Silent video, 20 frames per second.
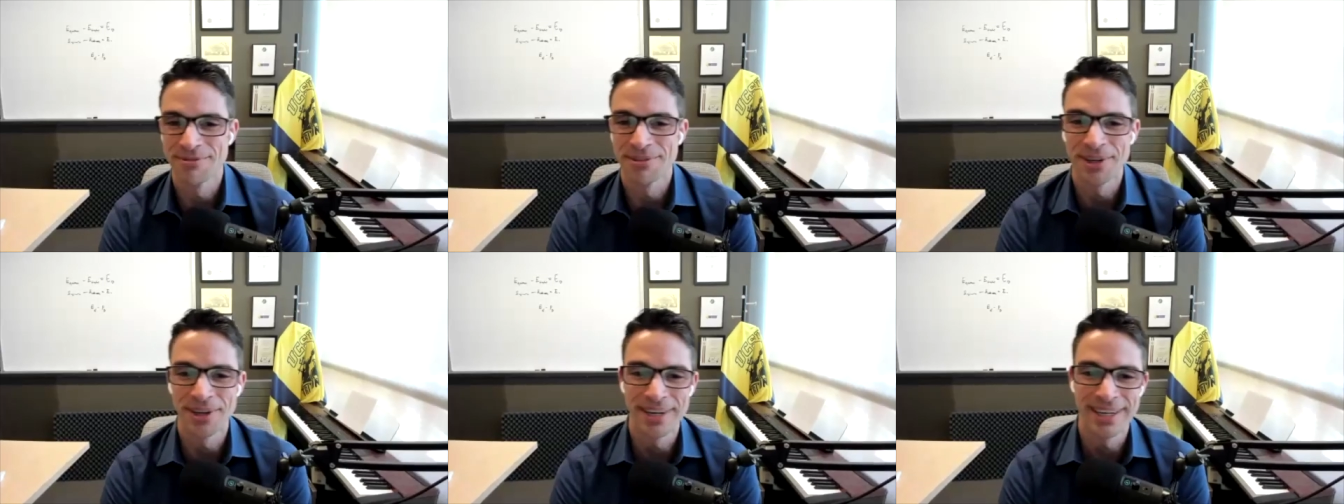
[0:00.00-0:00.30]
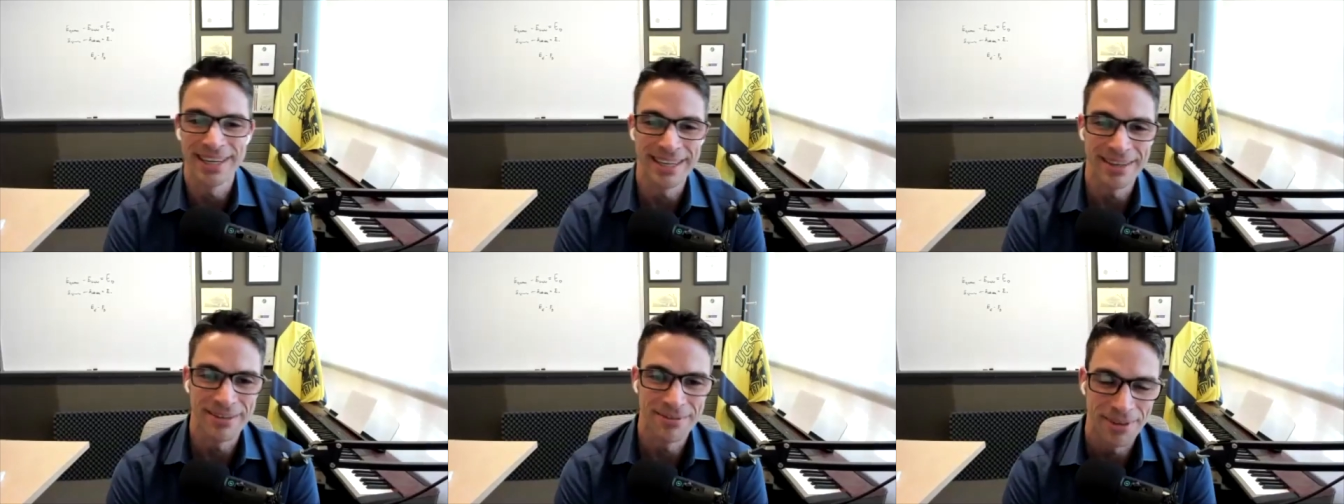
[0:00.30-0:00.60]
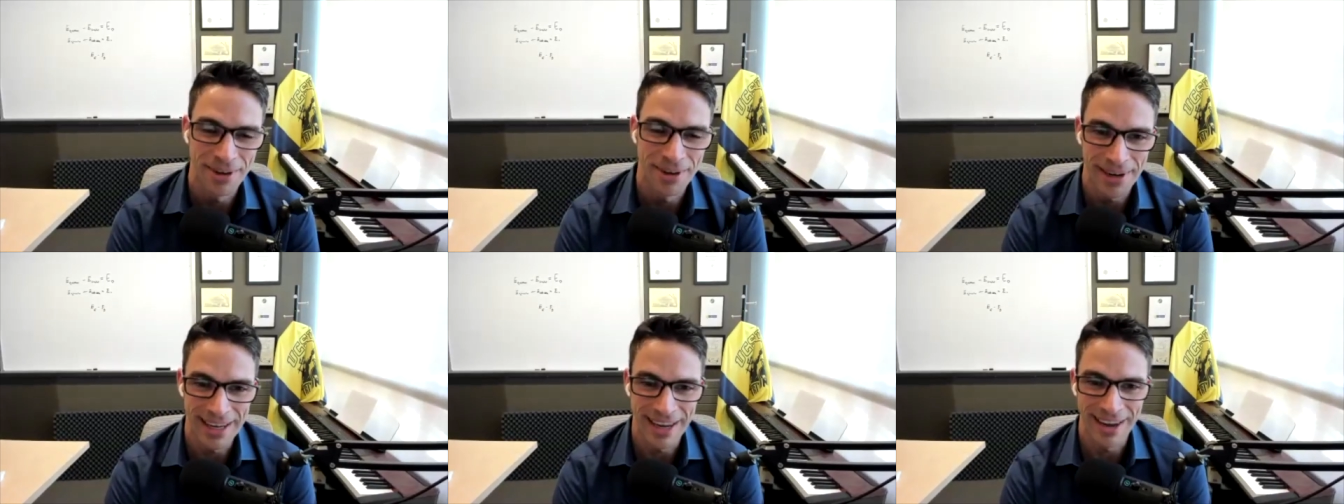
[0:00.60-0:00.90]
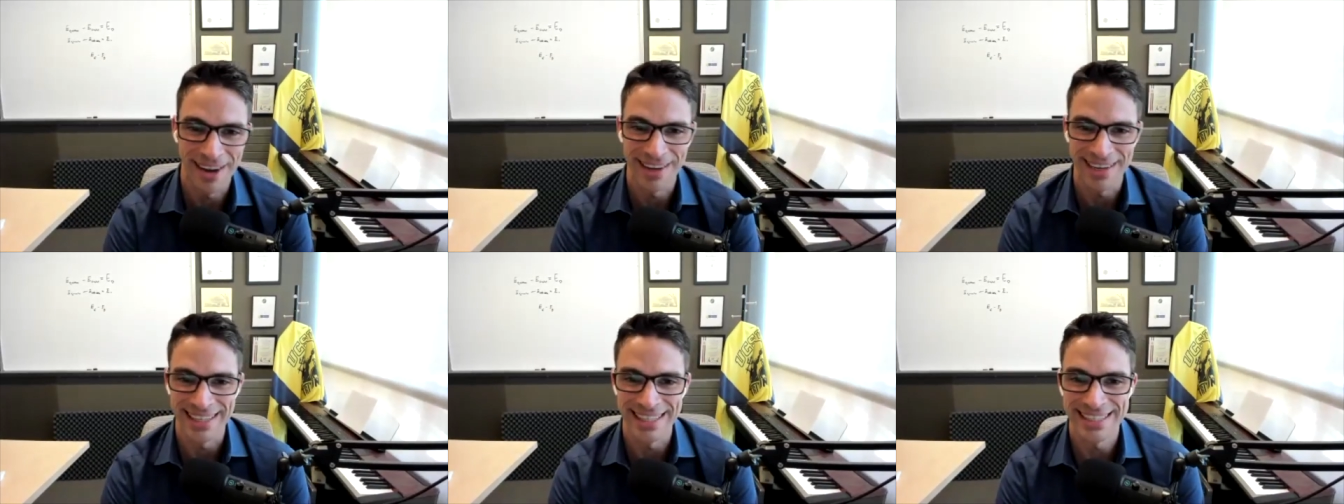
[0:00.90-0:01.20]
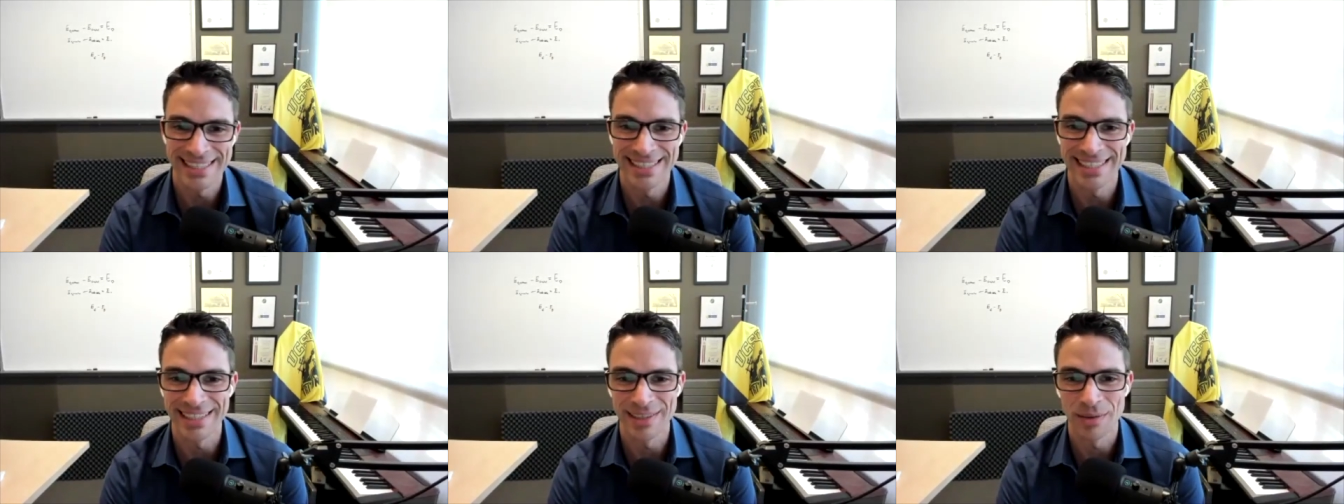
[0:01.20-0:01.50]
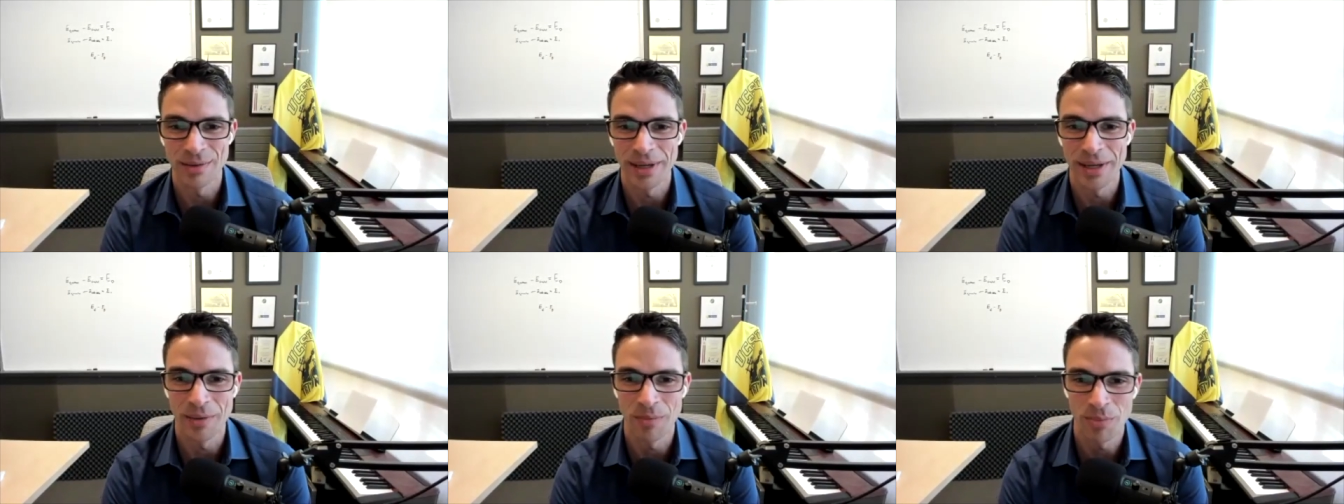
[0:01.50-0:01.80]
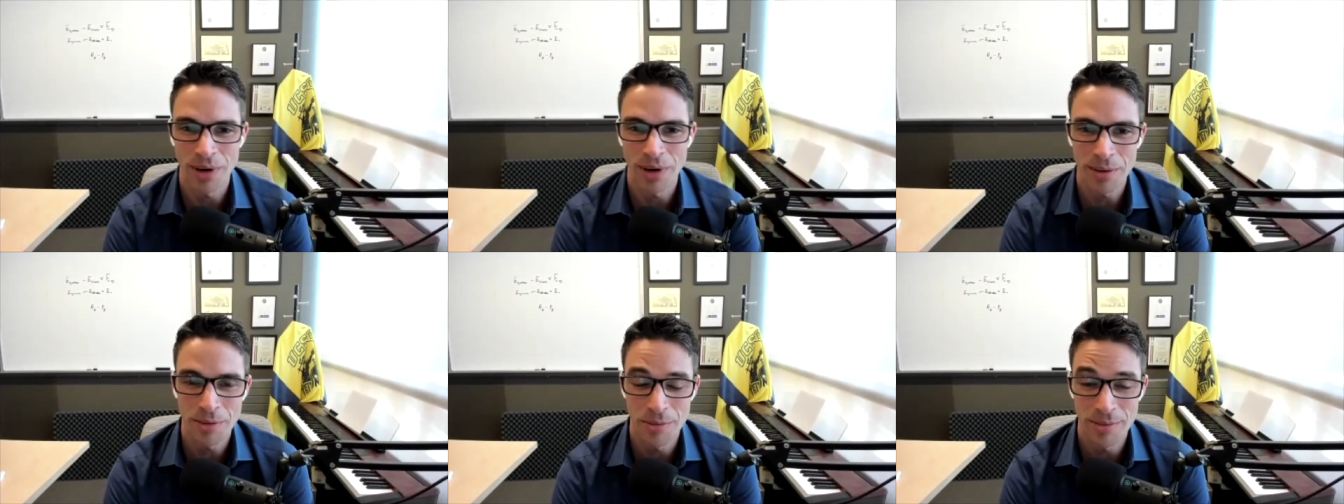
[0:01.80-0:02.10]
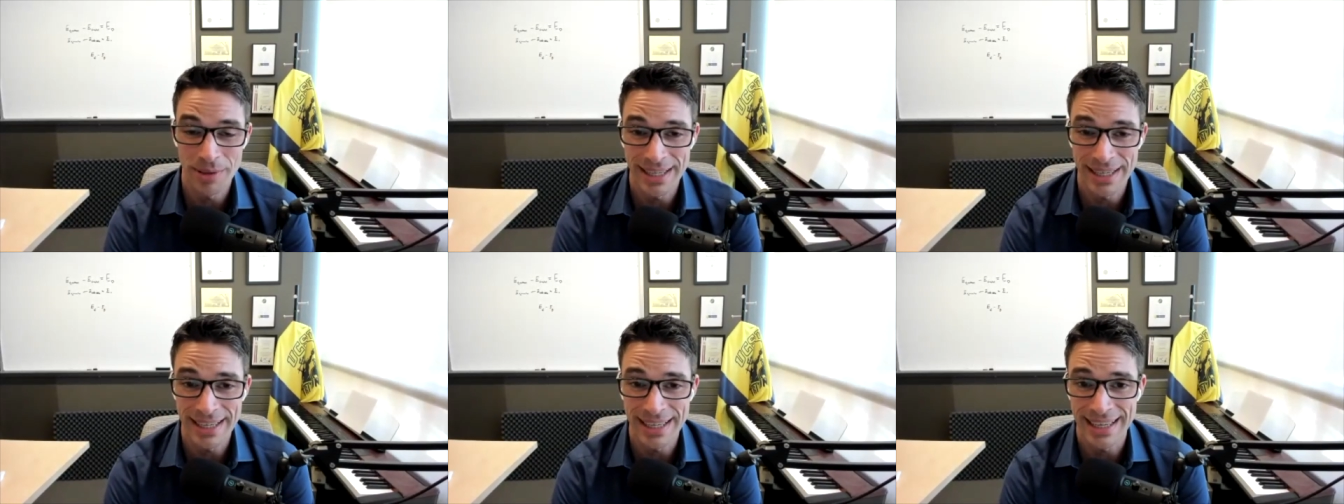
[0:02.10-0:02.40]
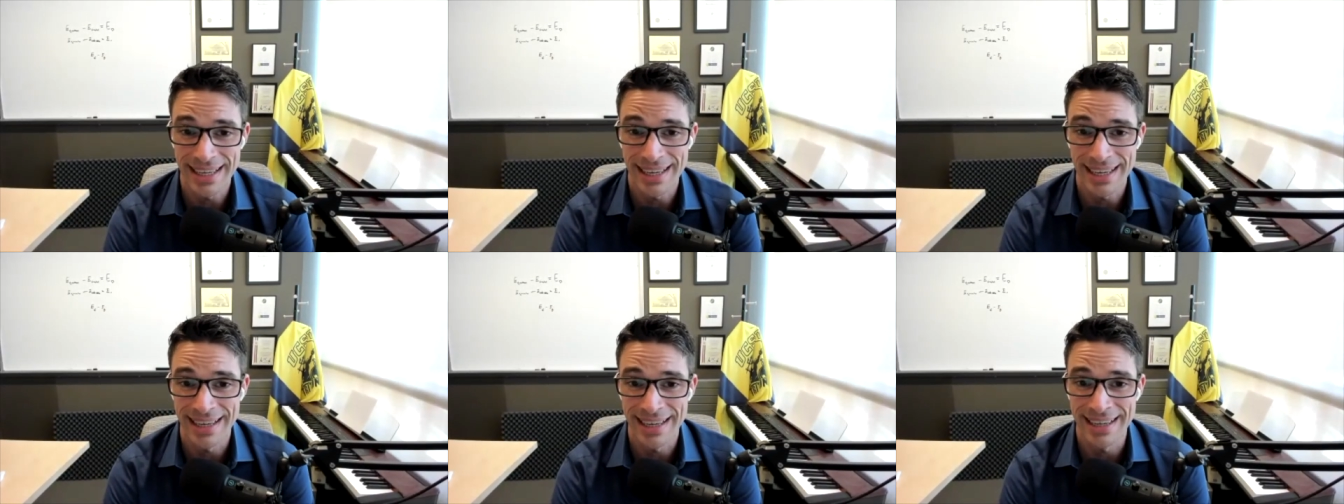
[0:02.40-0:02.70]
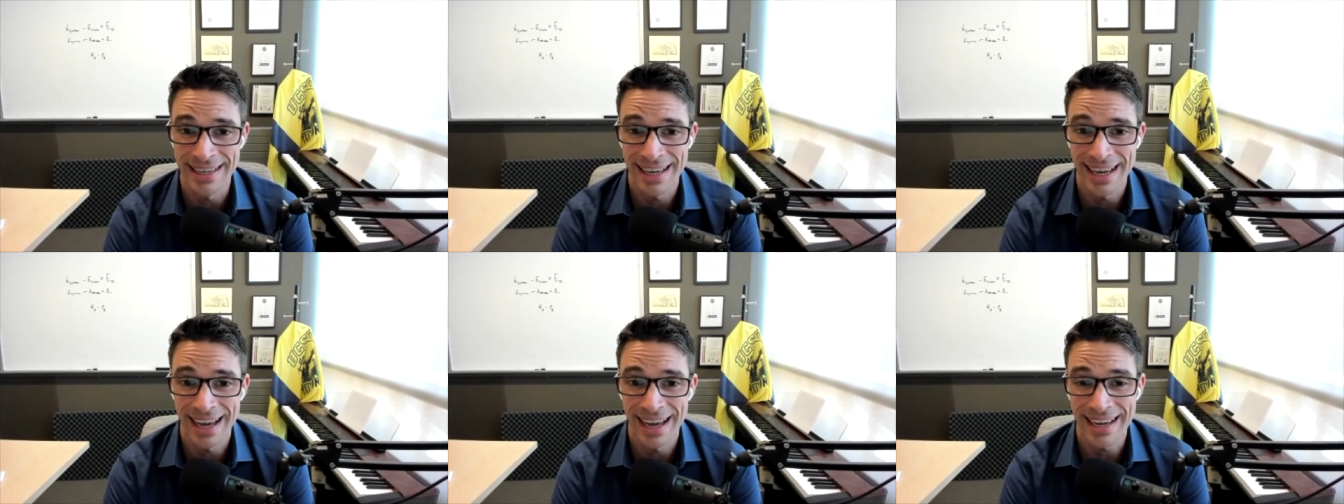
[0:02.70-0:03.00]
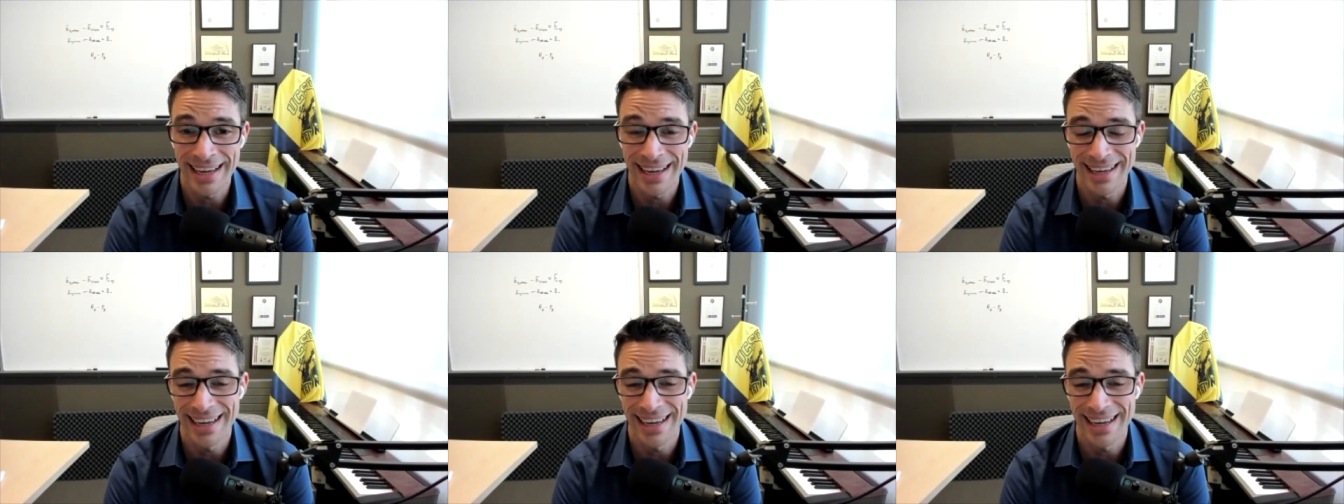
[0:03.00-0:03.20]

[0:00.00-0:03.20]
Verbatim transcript: very, very honest and and probably uh,